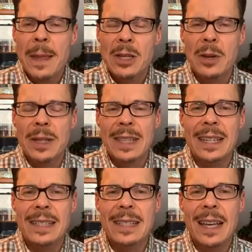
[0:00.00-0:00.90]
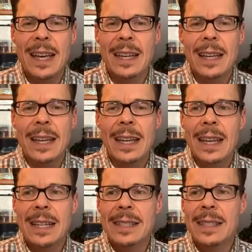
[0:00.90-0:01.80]
So as I said,
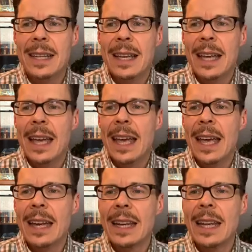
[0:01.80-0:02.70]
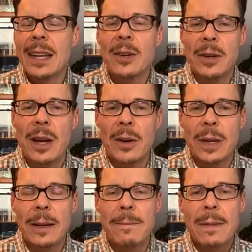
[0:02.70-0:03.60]
it's an inner knowing.